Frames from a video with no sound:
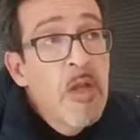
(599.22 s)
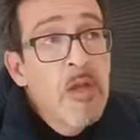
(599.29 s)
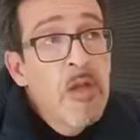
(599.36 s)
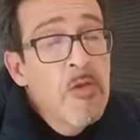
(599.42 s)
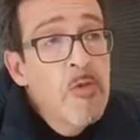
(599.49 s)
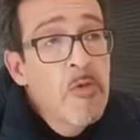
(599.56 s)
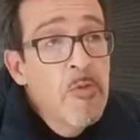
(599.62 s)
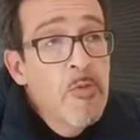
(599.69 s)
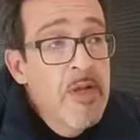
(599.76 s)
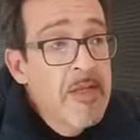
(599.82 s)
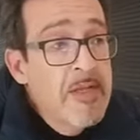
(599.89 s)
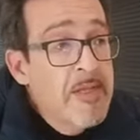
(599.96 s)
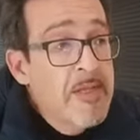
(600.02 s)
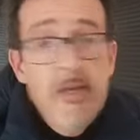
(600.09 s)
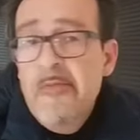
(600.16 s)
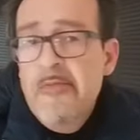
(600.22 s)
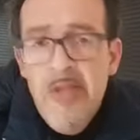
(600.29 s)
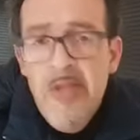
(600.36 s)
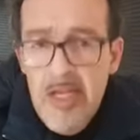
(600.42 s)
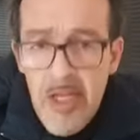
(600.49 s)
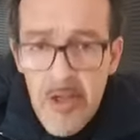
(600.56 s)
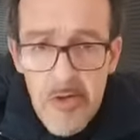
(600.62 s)
You will serve
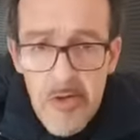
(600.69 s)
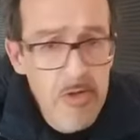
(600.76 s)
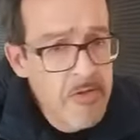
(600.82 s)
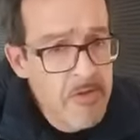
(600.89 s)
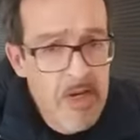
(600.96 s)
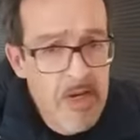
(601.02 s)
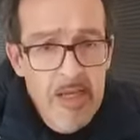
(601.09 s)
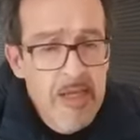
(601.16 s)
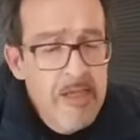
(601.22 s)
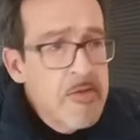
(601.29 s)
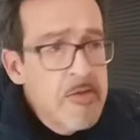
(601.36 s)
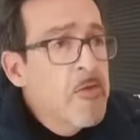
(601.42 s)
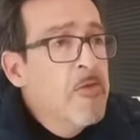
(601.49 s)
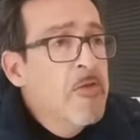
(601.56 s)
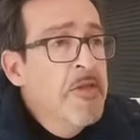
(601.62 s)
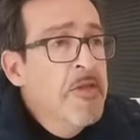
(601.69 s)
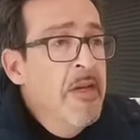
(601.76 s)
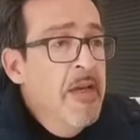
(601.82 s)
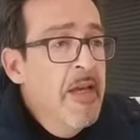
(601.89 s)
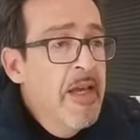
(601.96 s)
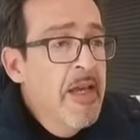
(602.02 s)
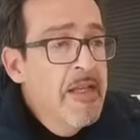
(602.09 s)
the legion like a
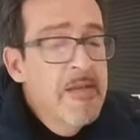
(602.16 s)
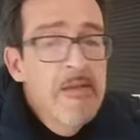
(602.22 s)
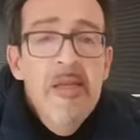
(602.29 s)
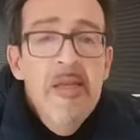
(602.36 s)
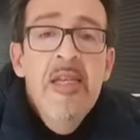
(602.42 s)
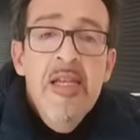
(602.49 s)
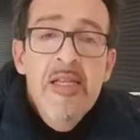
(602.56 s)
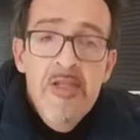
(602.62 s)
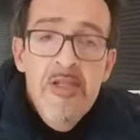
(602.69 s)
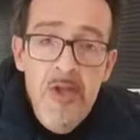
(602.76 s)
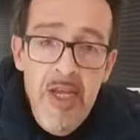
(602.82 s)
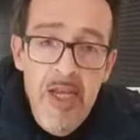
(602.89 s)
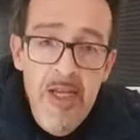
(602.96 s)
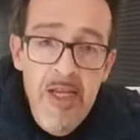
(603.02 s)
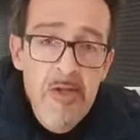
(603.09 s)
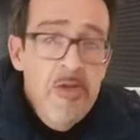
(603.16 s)
soldier, and in exchange